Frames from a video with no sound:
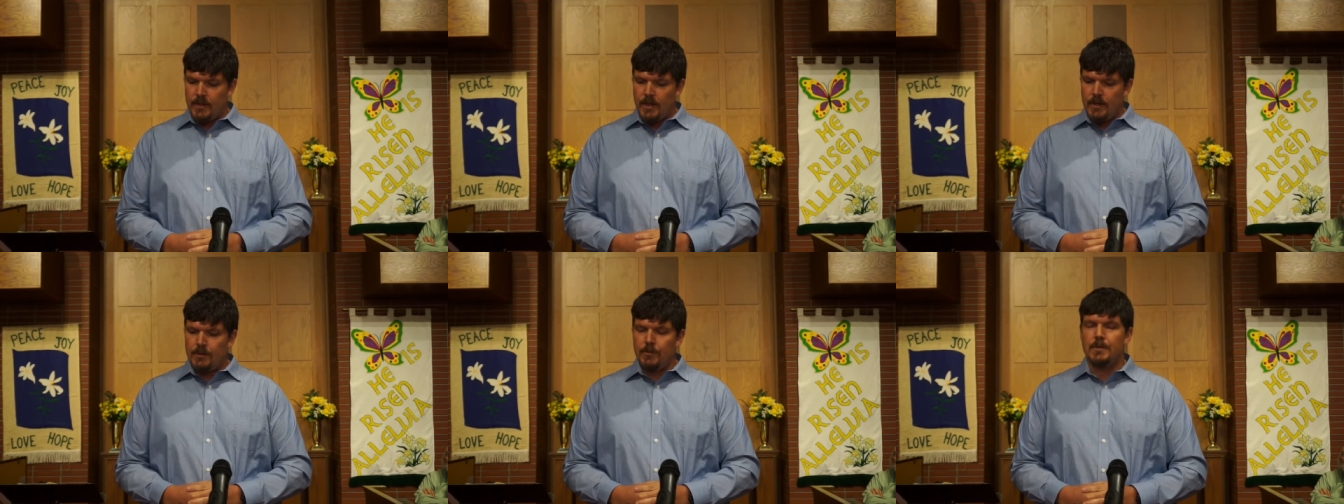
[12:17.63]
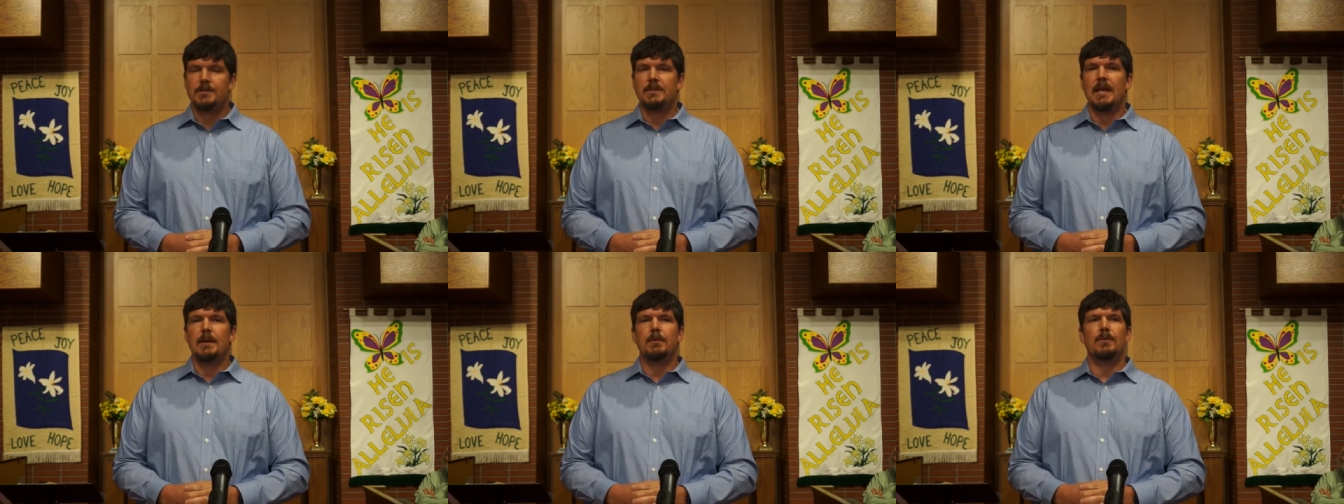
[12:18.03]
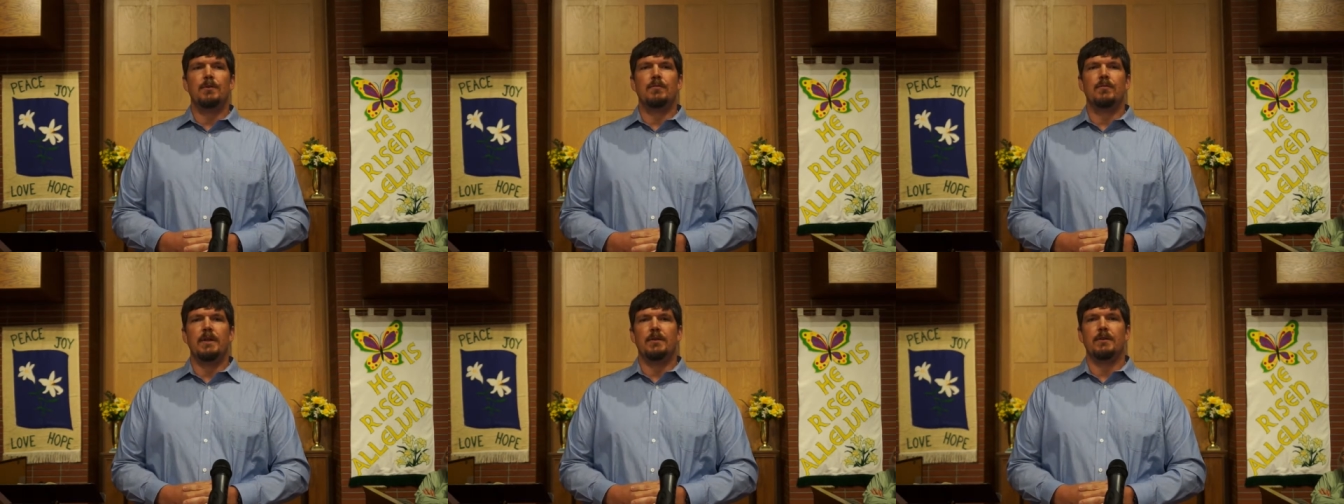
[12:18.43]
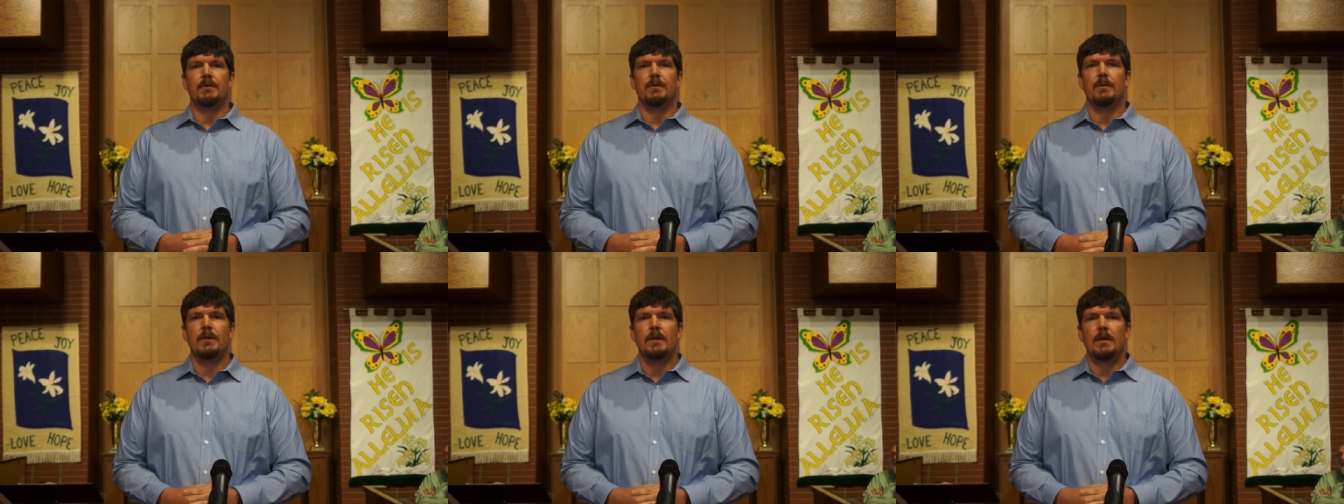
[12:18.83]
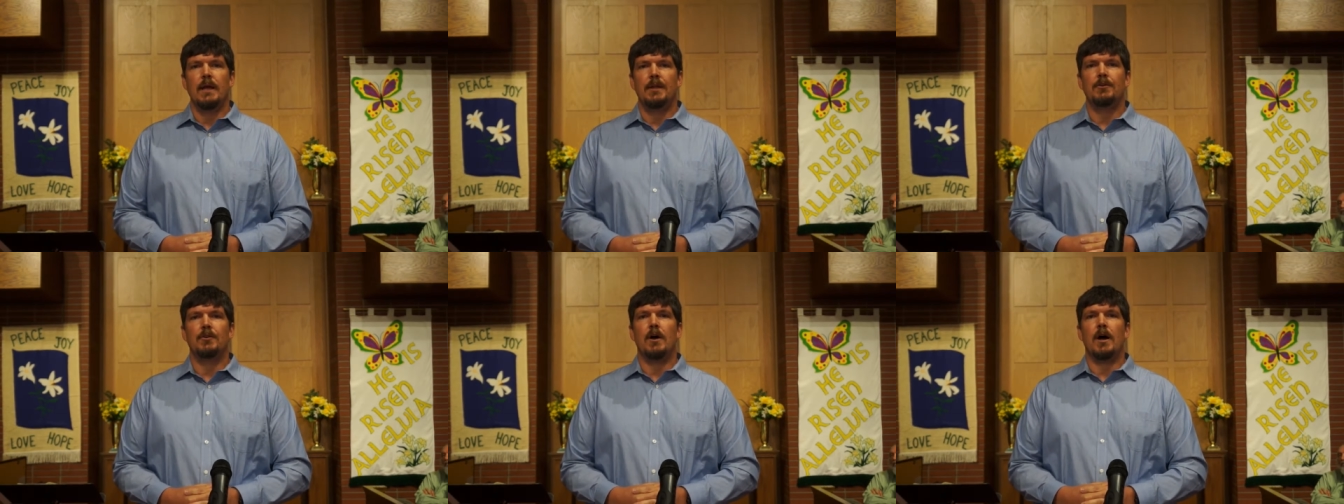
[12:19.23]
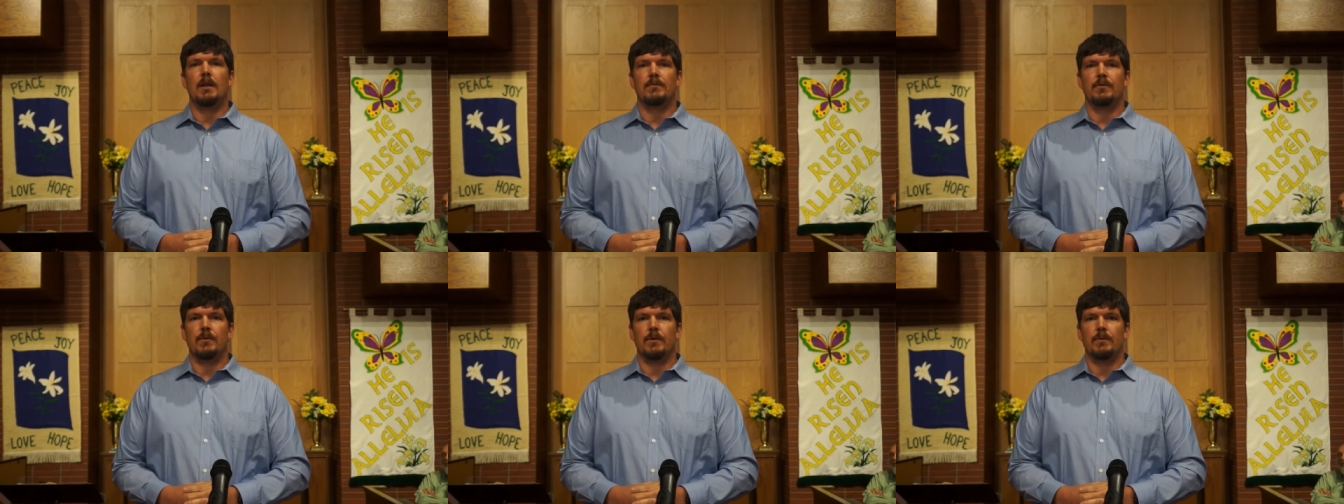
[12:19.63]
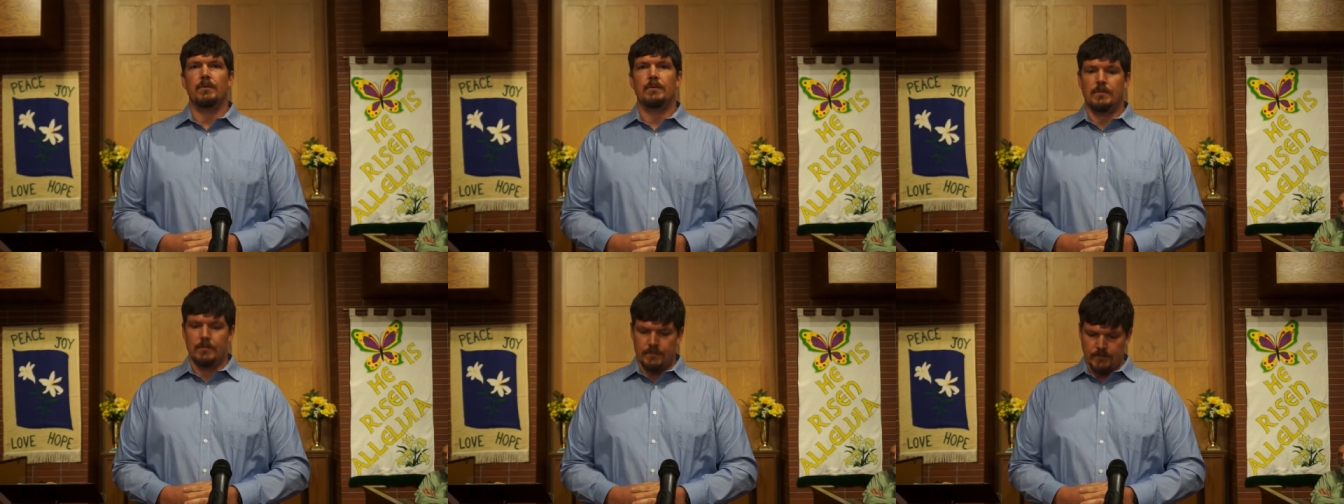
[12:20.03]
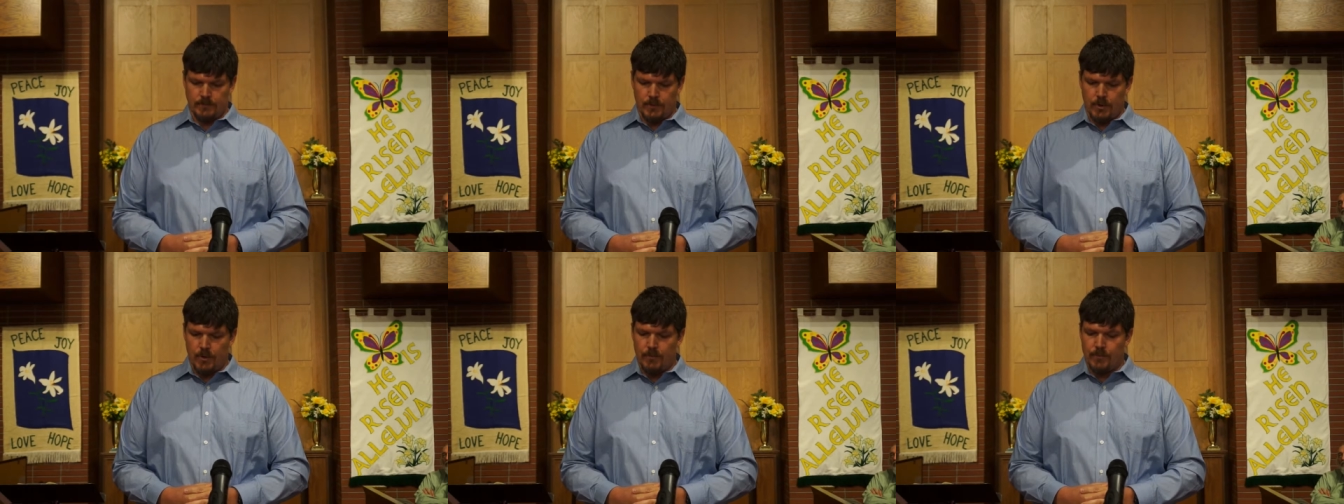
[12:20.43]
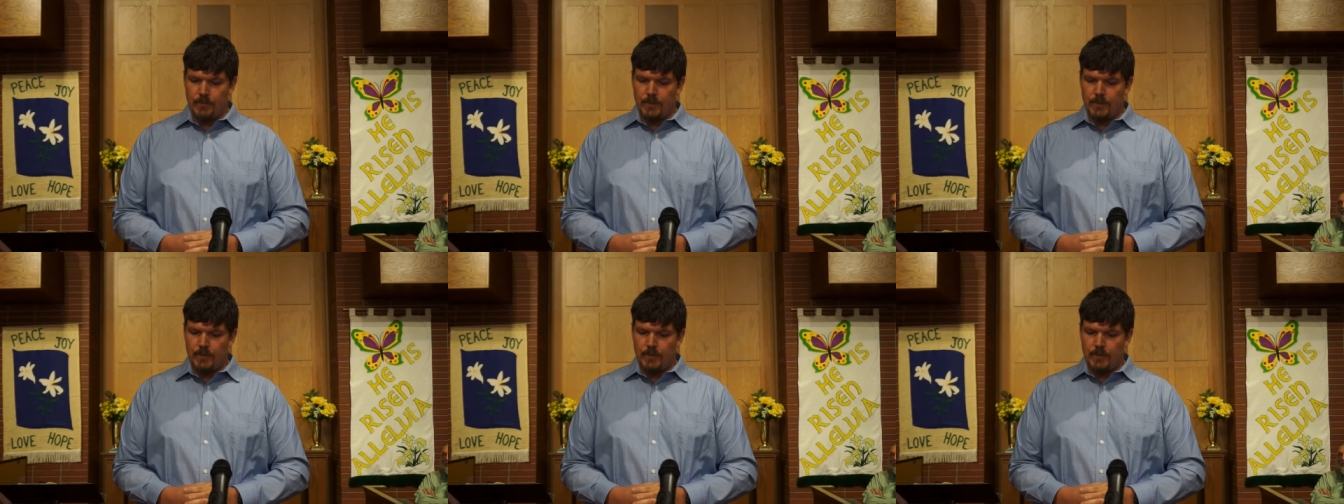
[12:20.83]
Do the same with your vineyard and your olive grove.